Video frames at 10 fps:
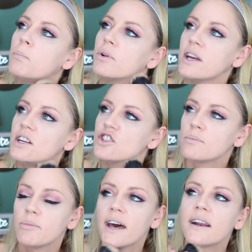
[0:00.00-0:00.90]

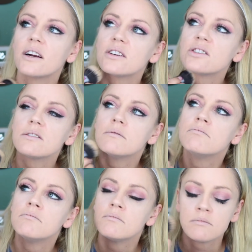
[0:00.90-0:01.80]
bleach splatters.
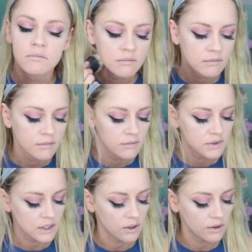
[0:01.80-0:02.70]

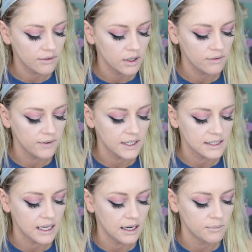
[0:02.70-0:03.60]
So I've got to fix
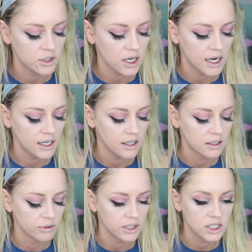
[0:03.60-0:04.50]
that. I'm going to try
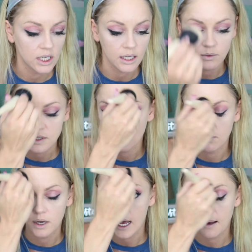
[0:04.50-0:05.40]
another bleaching and we'll see
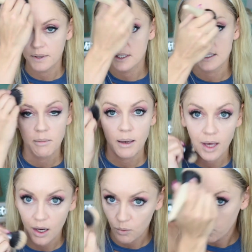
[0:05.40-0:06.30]
what happens. And maybe
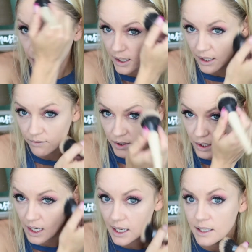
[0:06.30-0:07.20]
I'll wear it for you
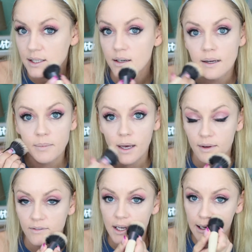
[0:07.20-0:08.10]
guys in an
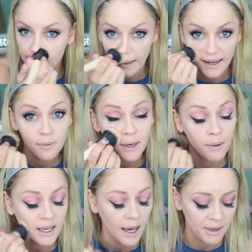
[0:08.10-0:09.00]
upcoming video. By
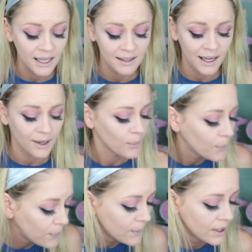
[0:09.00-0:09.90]
upcoming, I mean like
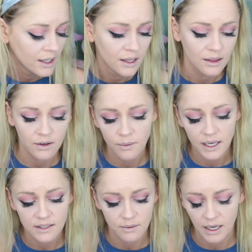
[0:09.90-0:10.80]
three
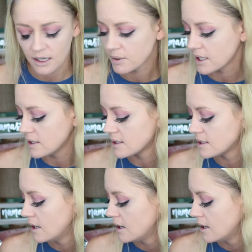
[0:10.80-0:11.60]
weeks from now because